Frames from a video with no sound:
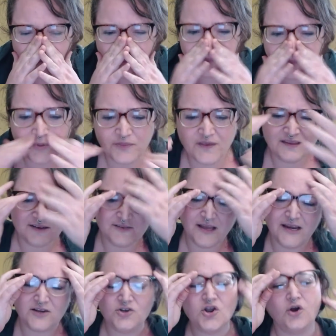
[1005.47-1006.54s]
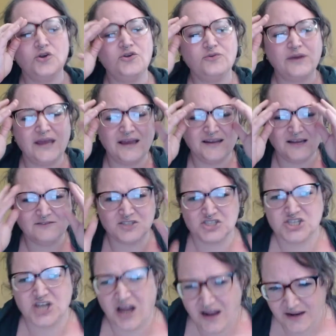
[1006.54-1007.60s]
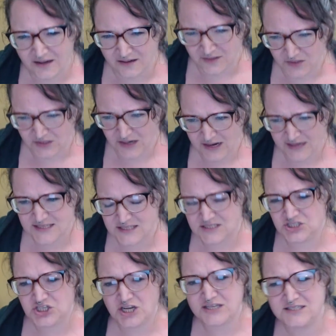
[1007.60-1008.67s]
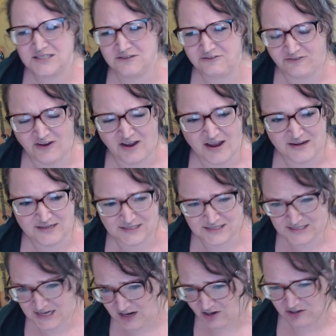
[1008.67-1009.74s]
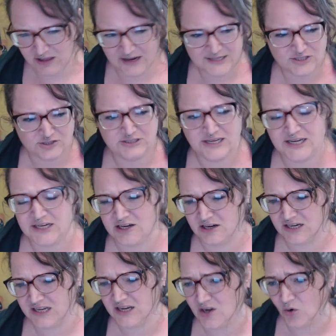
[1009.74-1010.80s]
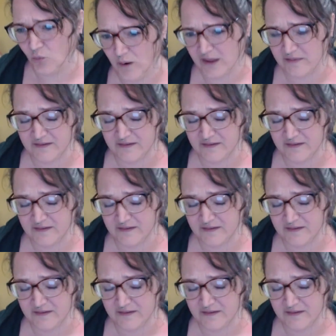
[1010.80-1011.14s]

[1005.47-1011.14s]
But then they're like, no, you can't have a child. It's justified to sterilize or take your kid away.